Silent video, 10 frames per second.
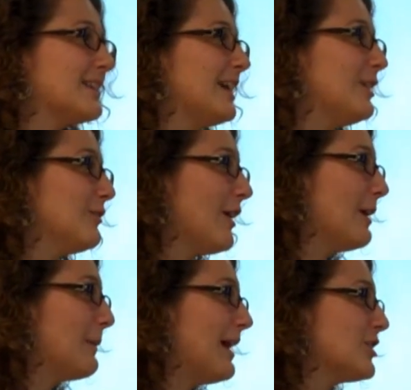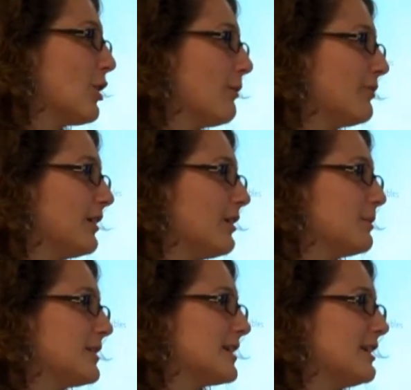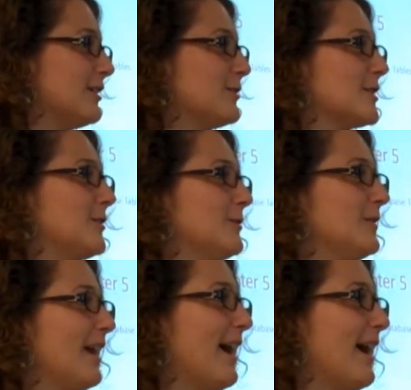thank you very much. Hopefully I'll be seeing you soon,